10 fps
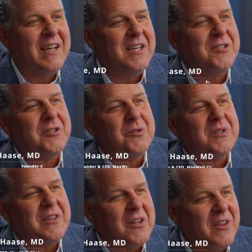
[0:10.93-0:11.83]
he's
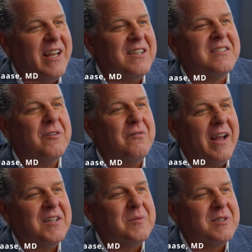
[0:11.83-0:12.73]
using the latest
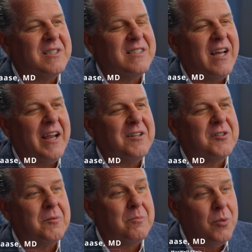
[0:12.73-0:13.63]
advancements in science
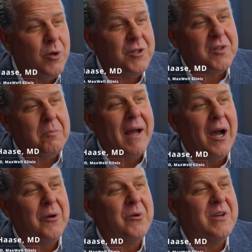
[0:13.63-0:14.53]
to push the
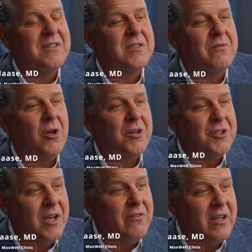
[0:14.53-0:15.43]
boundaries of
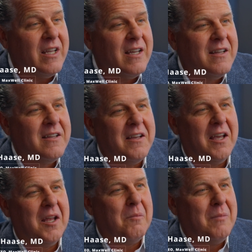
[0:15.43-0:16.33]
longevity
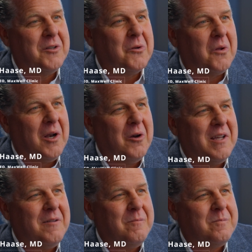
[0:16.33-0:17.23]
and mental clarity.